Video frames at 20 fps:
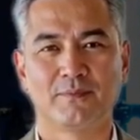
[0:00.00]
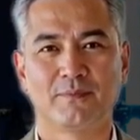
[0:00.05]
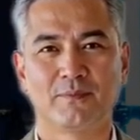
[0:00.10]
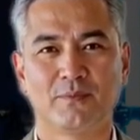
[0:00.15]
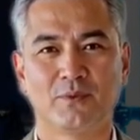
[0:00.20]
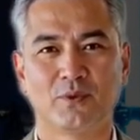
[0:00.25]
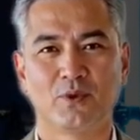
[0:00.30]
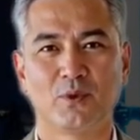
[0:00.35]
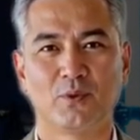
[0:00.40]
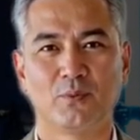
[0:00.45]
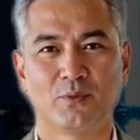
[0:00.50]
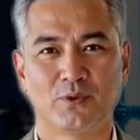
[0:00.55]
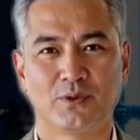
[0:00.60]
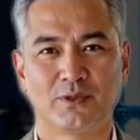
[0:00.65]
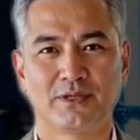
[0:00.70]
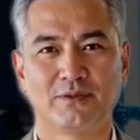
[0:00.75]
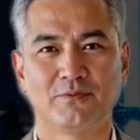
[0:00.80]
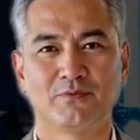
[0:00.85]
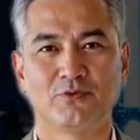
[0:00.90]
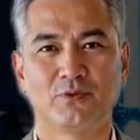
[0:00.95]
Global
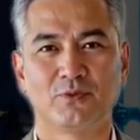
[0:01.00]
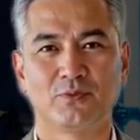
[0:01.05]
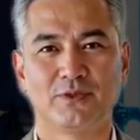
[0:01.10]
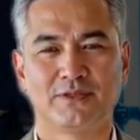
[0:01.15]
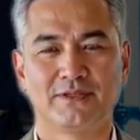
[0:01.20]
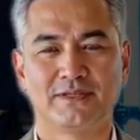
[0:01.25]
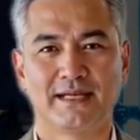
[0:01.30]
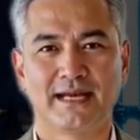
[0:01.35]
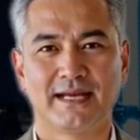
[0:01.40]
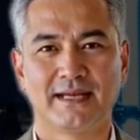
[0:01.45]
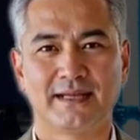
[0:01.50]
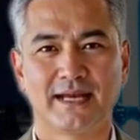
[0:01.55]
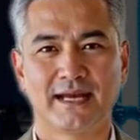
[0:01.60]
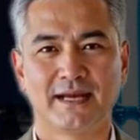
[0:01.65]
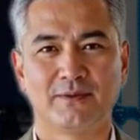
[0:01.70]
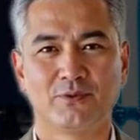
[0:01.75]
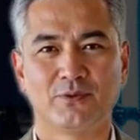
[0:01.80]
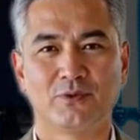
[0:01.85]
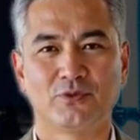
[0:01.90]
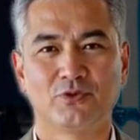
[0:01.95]
influence and
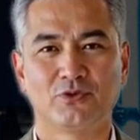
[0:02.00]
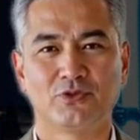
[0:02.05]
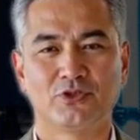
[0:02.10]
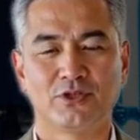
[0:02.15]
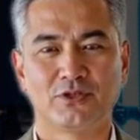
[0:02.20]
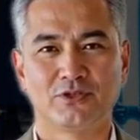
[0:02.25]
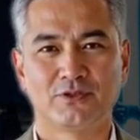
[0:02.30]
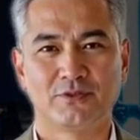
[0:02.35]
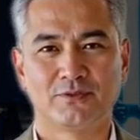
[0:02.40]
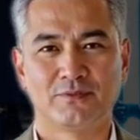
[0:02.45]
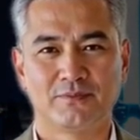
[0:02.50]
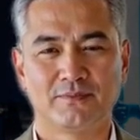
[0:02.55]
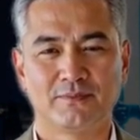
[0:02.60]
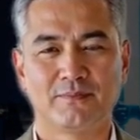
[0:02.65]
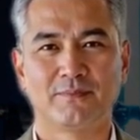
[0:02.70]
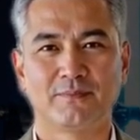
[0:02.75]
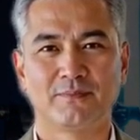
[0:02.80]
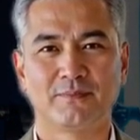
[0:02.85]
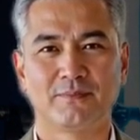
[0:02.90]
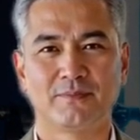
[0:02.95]
evolution.
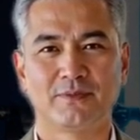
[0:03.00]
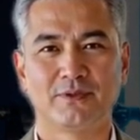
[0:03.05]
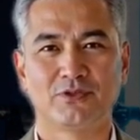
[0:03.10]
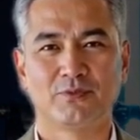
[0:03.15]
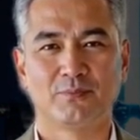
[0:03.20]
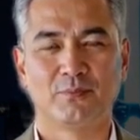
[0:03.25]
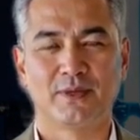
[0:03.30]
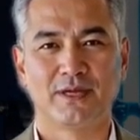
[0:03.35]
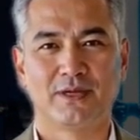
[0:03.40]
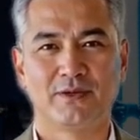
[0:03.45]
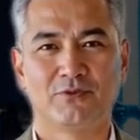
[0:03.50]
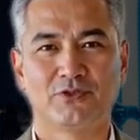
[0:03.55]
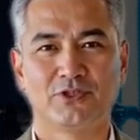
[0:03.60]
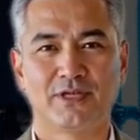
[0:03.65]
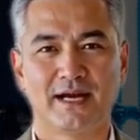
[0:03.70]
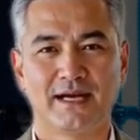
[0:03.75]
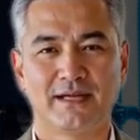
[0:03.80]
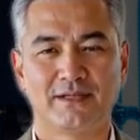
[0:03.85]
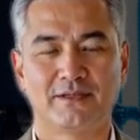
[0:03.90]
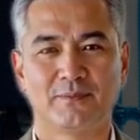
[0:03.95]
The spread of
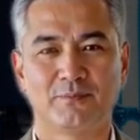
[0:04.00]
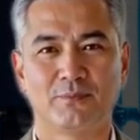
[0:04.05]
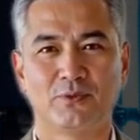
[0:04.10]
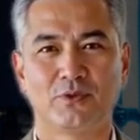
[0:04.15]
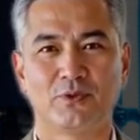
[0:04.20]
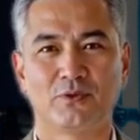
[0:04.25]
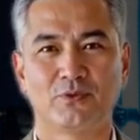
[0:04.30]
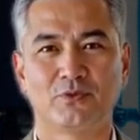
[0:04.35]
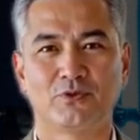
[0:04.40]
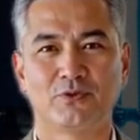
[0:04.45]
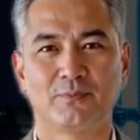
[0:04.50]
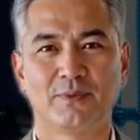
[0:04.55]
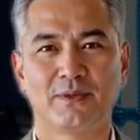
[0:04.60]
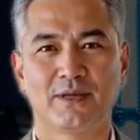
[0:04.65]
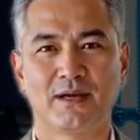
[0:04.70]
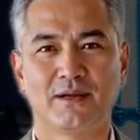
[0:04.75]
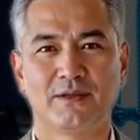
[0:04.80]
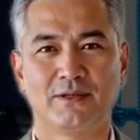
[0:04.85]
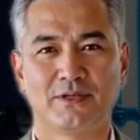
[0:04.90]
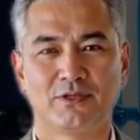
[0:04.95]
jazz and blues
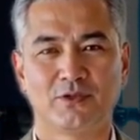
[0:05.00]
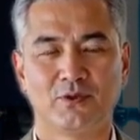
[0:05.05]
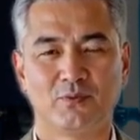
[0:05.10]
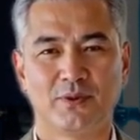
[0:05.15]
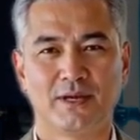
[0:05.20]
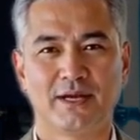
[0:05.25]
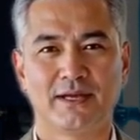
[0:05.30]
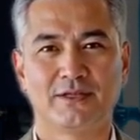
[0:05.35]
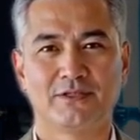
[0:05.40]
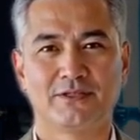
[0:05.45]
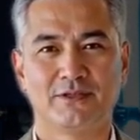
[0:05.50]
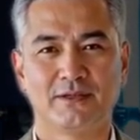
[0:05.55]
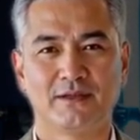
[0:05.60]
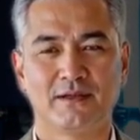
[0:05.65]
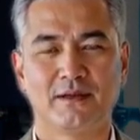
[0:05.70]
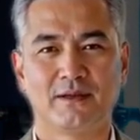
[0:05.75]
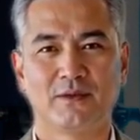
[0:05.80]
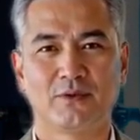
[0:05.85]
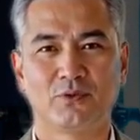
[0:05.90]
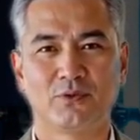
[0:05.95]
beyond the U.S.
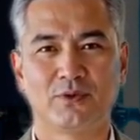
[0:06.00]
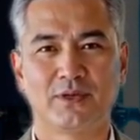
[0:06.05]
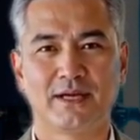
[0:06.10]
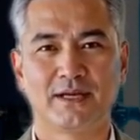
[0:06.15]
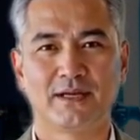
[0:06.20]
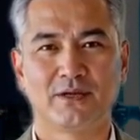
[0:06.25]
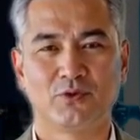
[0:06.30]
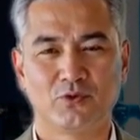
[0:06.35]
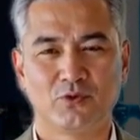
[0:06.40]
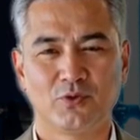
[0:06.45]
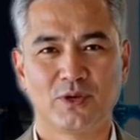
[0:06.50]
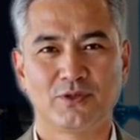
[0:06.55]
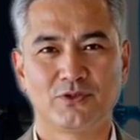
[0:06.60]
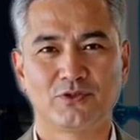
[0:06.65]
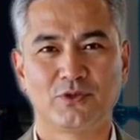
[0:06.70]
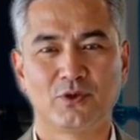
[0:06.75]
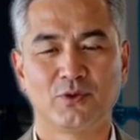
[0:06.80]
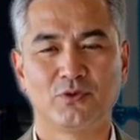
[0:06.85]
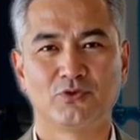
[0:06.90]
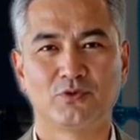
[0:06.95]
created
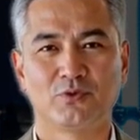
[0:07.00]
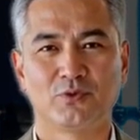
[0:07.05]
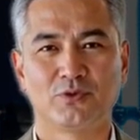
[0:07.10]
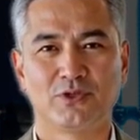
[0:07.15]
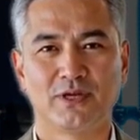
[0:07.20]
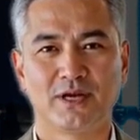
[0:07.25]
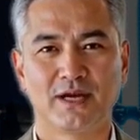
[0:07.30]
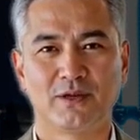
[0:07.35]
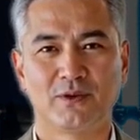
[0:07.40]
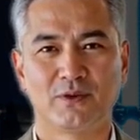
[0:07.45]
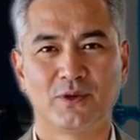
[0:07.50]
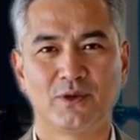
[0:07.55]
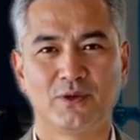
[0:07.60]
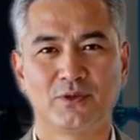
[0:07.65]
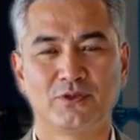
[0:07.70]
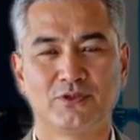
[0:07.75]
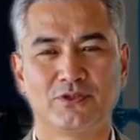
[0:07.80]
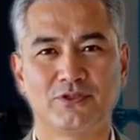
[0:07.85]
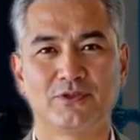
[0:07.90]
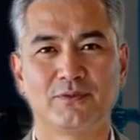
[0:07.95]
cross-cultural
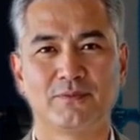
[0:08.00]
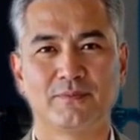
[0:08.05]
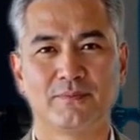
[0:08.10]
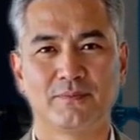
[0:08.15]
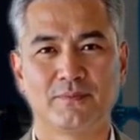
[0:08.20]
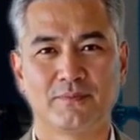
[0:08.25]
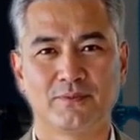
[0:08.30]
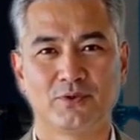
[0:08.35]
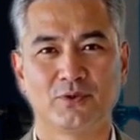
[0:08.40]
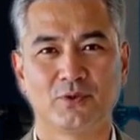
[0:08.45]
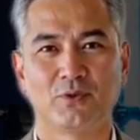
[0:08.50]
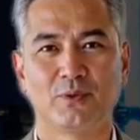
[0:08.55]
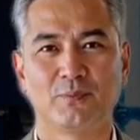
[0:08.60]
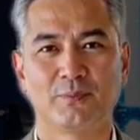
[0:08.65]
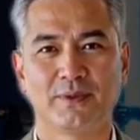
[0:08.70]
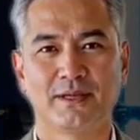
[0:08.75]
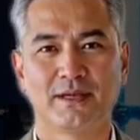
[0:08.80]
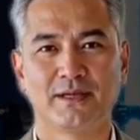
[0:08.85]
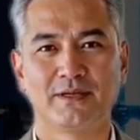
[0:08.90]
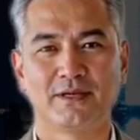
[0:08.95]
dialogues.
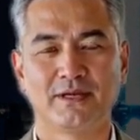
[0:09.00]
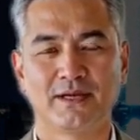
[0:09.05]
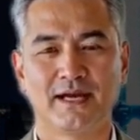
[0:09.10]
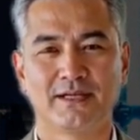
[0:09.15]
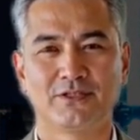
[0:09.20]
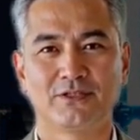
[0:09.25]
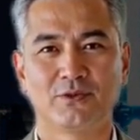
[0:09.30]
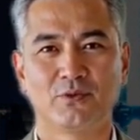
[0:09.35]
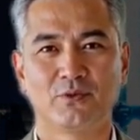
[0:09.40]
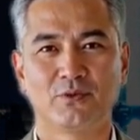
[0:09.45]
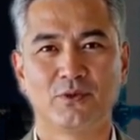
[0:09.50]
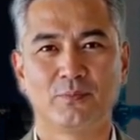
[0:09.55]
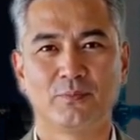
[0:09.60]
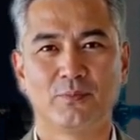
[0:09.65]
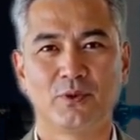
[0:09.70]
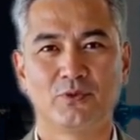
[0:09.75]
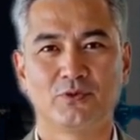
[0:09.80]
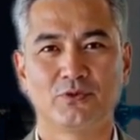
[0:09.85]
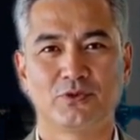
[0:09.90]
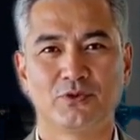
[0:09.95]
European classical
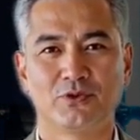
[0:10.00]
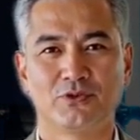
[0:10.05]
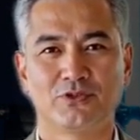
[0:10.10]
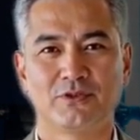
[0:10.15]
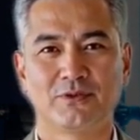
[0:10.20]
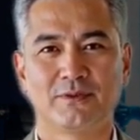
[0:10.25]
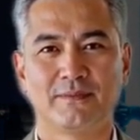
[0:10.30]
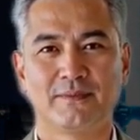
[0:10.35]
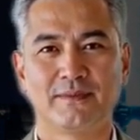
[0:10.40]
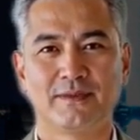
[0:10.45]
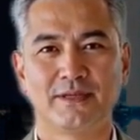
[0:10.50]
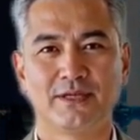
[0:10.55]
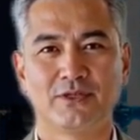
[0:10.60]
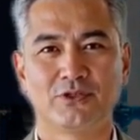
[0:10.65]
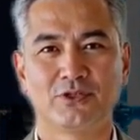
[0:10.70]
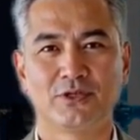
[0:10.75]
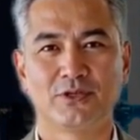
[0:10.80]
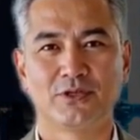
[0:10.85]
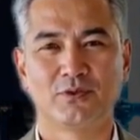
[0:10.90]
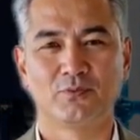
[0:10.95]
composers,
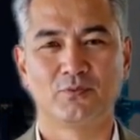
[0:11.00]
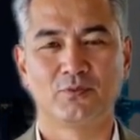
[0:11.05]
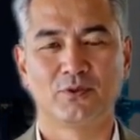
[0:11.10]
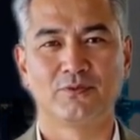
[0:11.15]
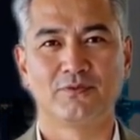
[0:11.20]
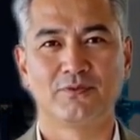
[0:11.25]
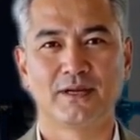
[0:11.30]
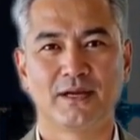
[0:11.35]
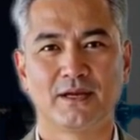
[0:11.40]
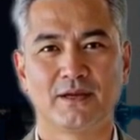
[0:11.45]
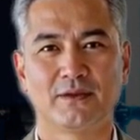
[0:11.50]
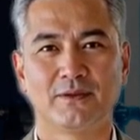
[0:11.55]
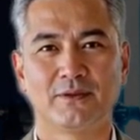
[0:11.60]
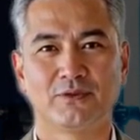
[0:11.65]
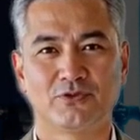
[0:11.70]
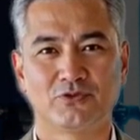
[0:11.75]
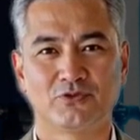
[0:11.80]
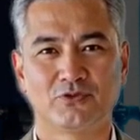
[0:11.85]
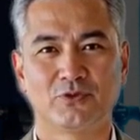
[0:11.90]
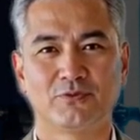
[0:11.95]
e.g. Ravel,
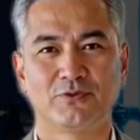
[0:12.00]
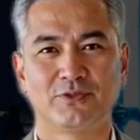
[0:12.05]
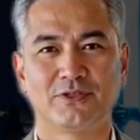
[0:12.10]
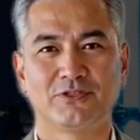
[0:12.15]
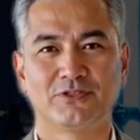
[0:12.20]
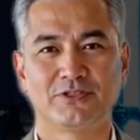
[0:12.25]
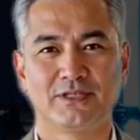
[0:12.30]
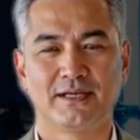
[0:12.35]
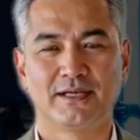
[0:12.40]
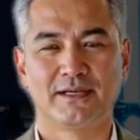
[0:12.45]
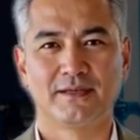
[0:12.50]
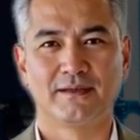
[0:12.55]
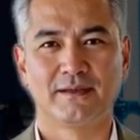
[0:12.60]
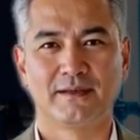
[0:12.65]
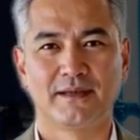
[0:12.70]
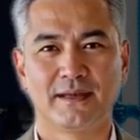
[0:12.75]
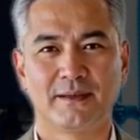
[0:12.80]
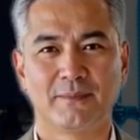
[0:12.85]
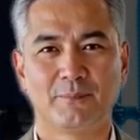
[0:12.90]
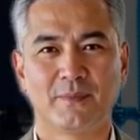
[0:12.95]
Stravinsky,
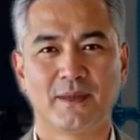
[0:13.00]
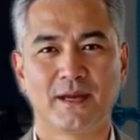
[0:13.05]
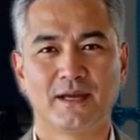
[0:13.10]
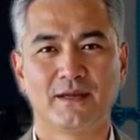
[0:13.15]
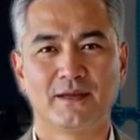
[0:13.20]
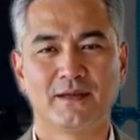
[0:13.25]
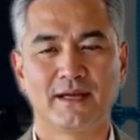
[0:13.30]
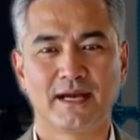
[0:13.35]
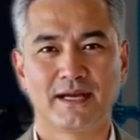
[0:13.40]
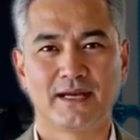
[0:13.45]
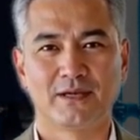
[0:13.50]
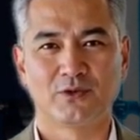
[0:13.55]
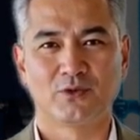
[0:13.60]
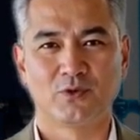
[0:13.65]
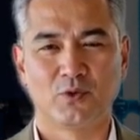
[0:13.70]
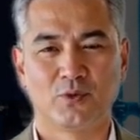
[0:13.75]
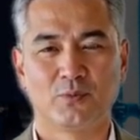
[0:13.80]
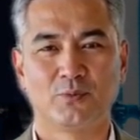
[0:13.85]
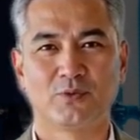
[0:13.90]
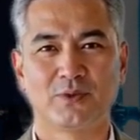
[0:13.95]
admired and
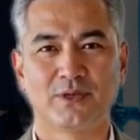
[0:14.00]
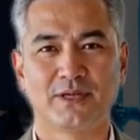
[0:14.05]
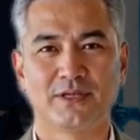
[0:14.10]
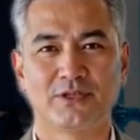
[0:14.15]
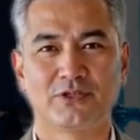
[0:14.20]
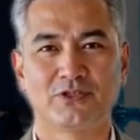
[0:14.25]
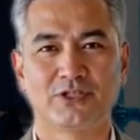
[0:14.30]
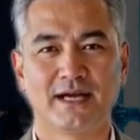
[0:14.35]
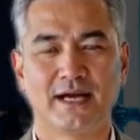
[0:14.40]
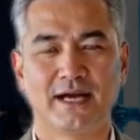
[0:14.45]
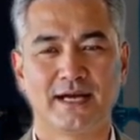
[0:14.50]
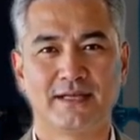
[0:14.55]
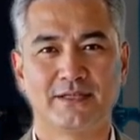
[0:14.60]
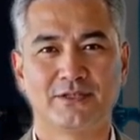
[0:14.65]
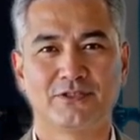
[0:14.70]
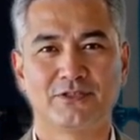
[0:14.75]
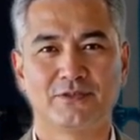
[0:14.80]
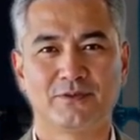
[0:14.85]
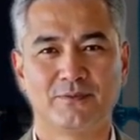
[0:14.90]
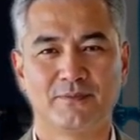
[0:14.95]
incorporated
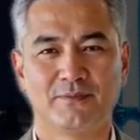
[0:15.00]
jazz.